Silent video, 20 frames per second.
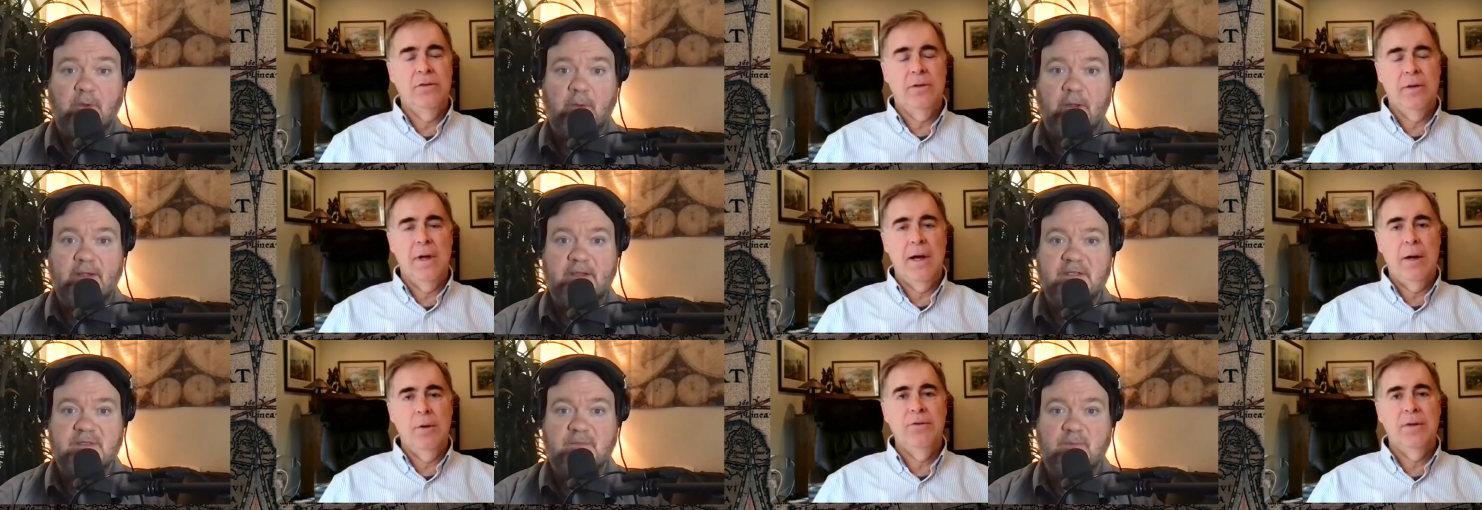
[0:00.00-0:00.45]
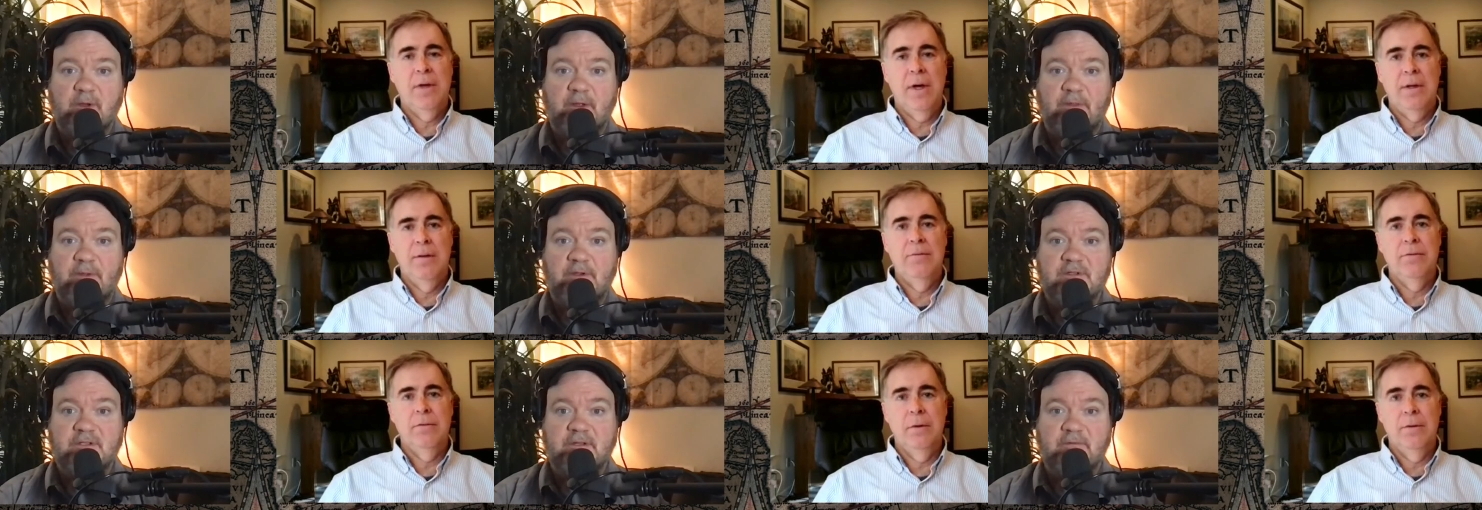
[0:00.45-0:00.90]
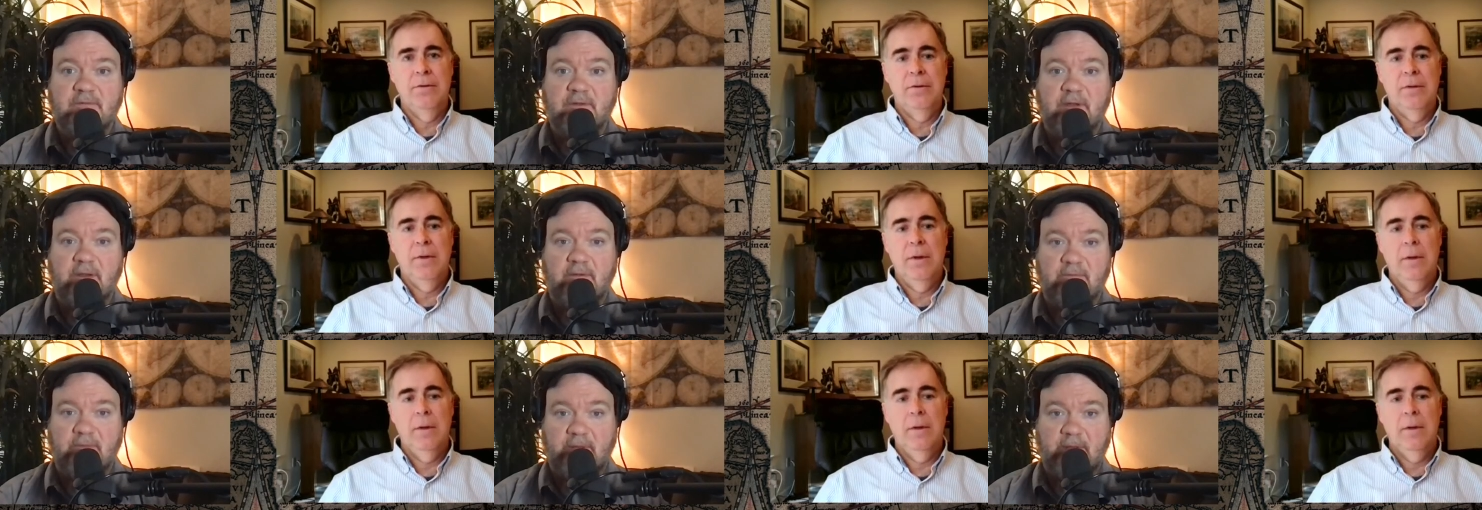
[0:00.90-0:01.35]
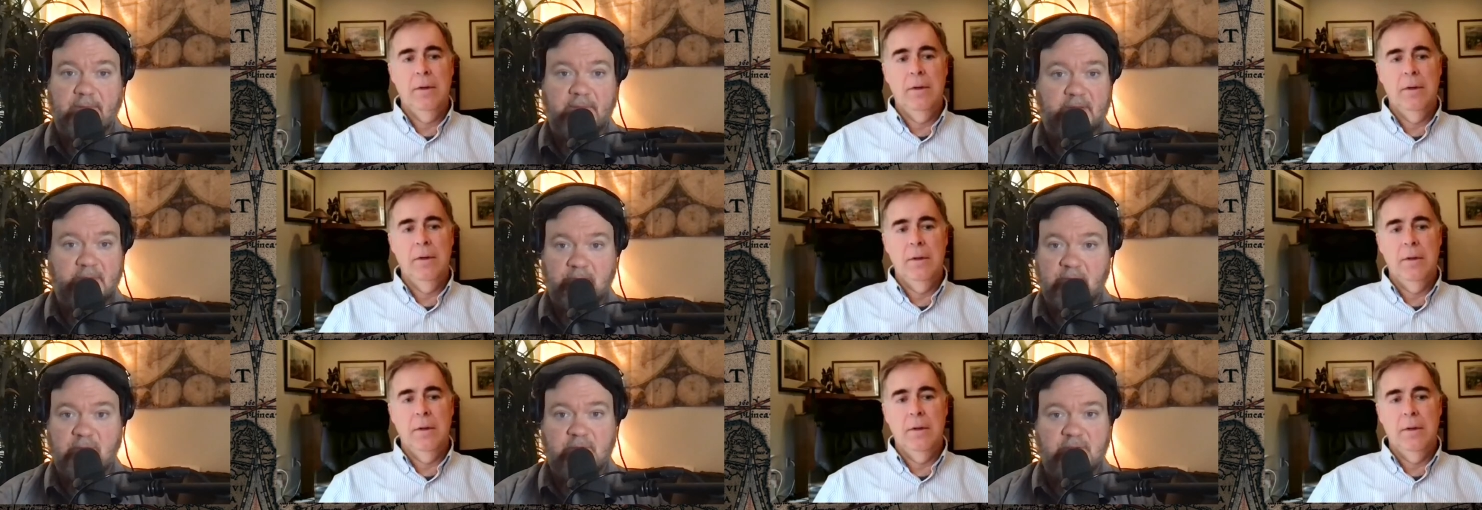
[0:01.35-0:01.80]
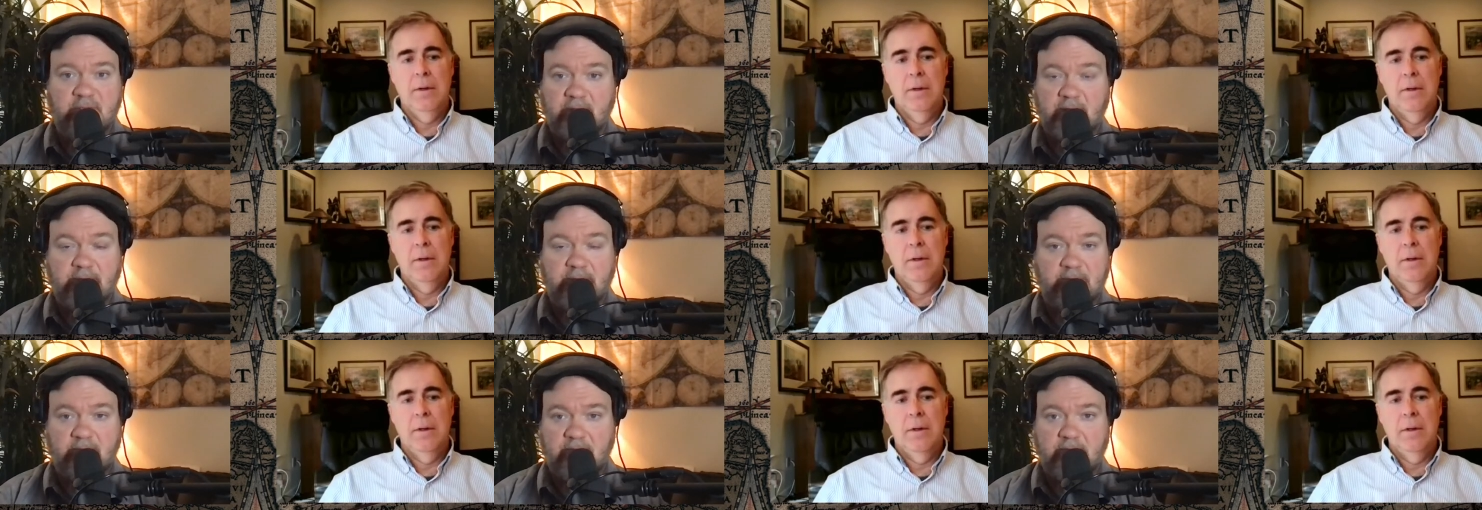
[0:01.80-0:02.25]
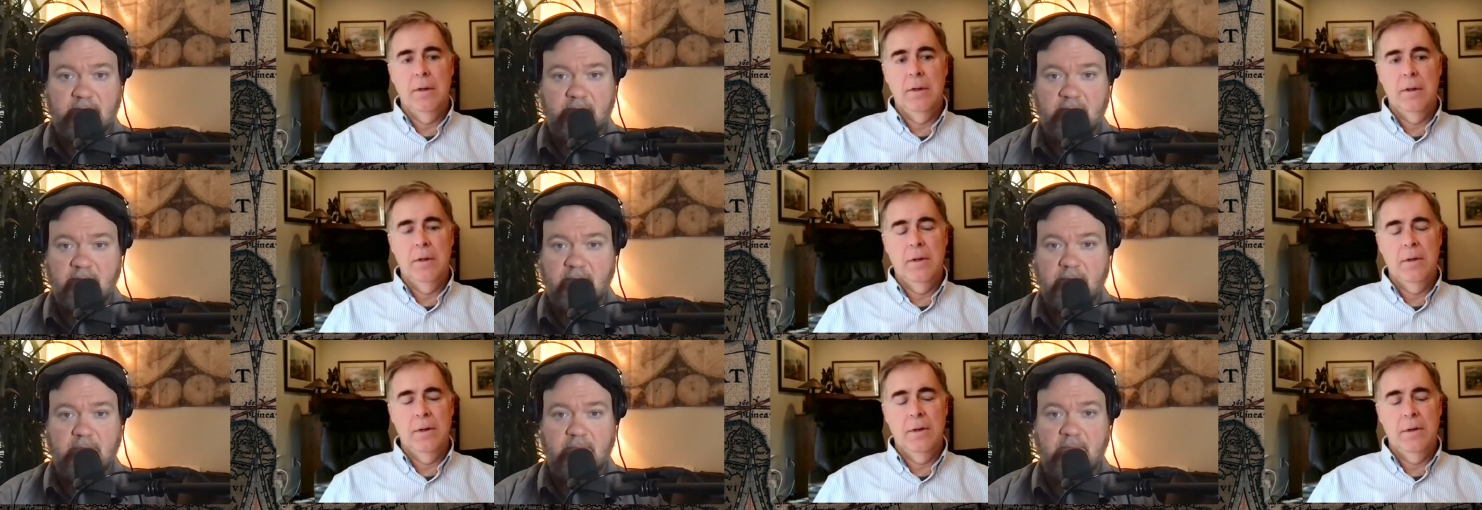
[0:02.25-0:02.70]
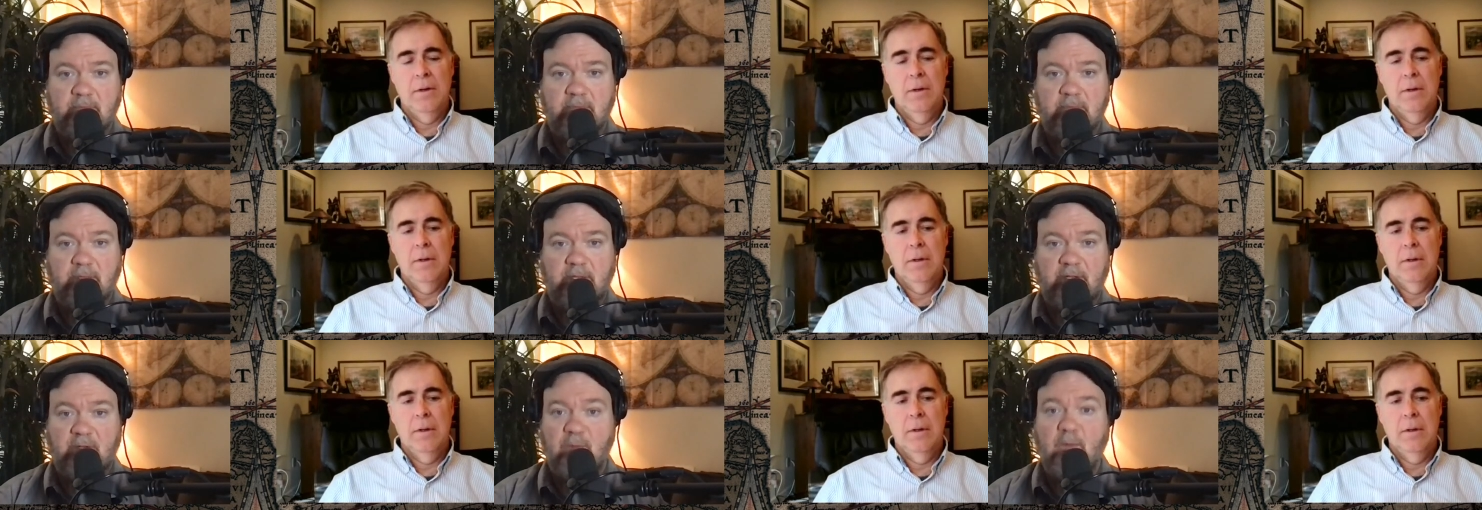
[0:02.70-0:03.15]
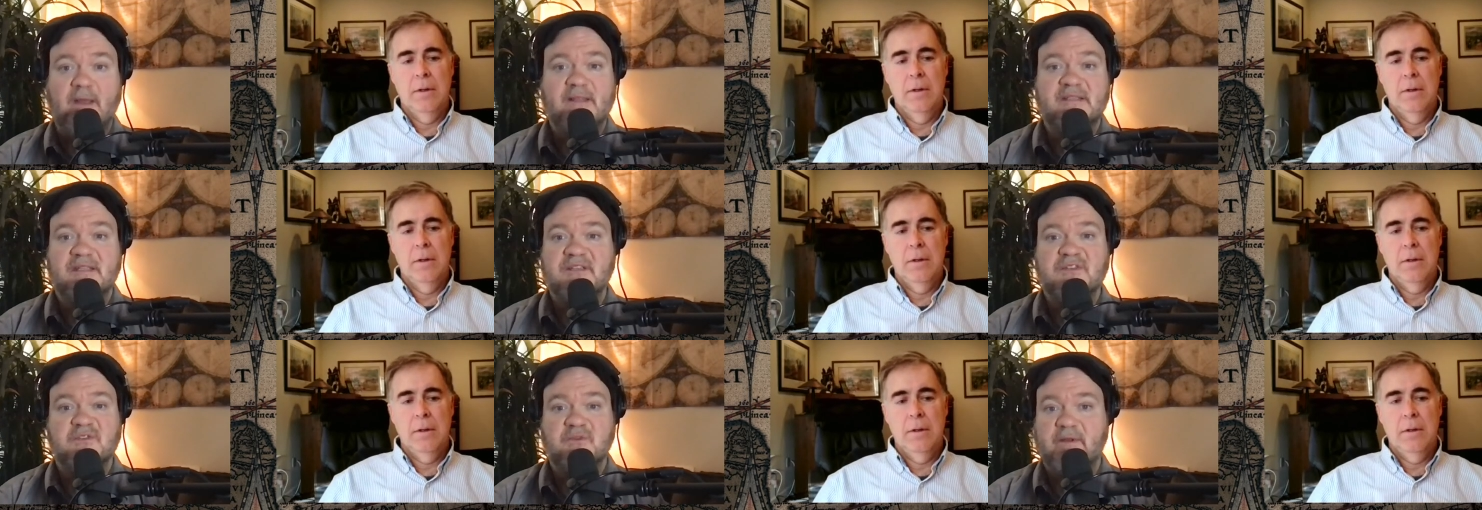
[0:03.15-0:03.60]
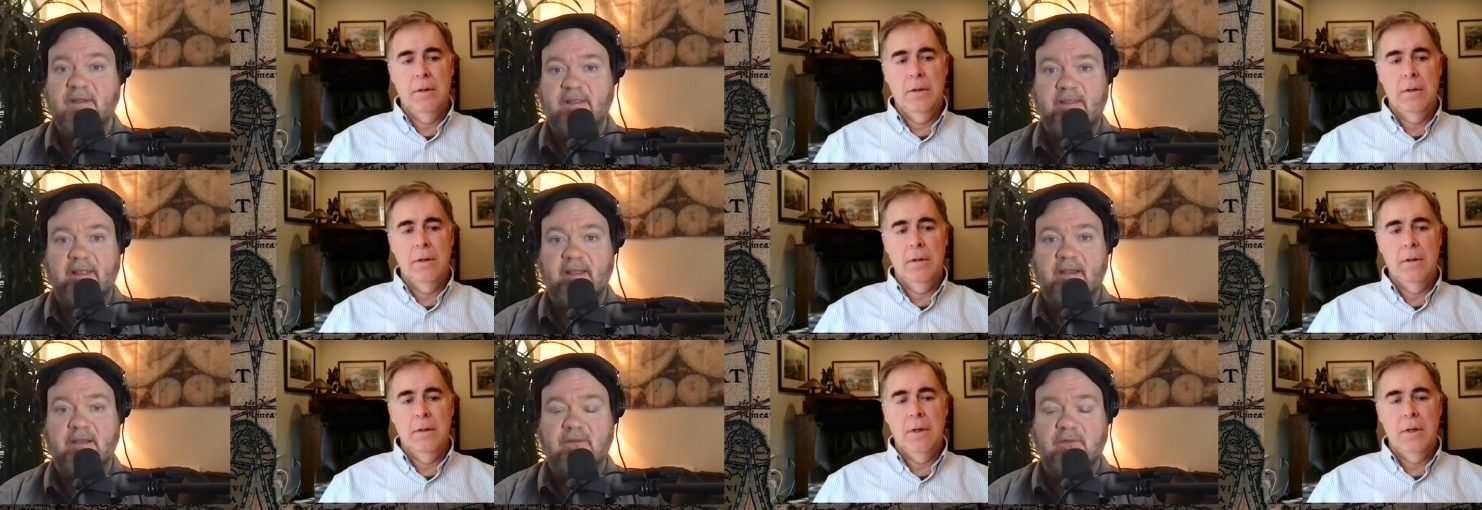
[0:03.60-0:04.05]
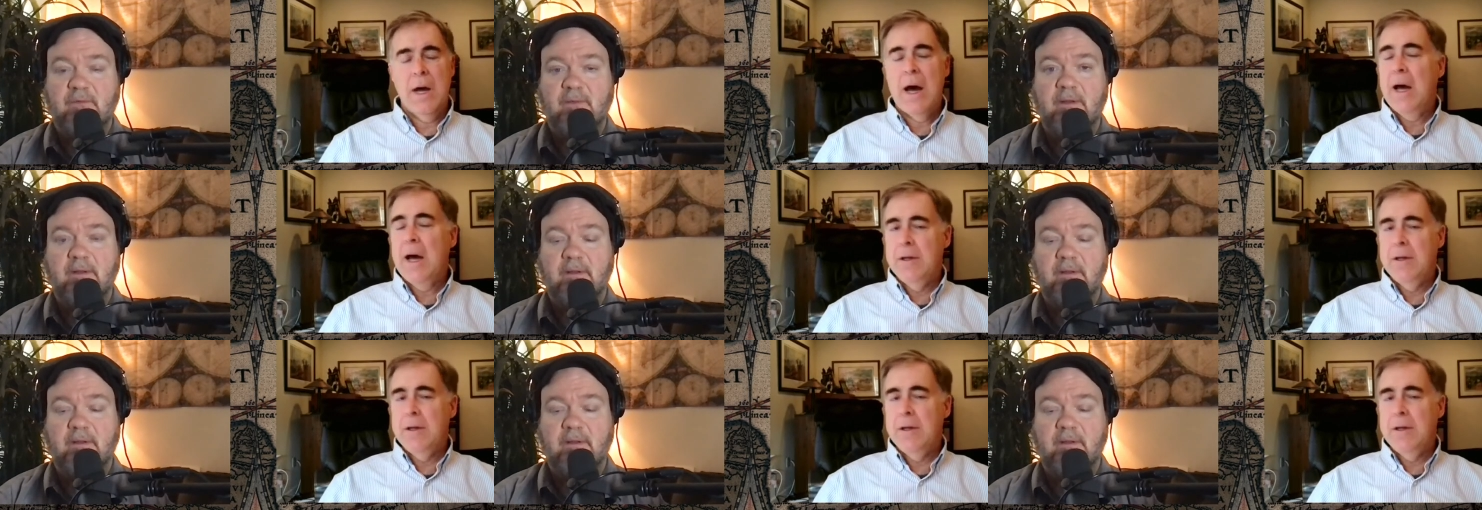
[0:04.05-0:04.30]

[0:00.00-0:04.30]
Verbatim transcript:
Speaker 1: greatest outside. brothers of, of, I mean, you're talking about U.S. history in that as well. Ah,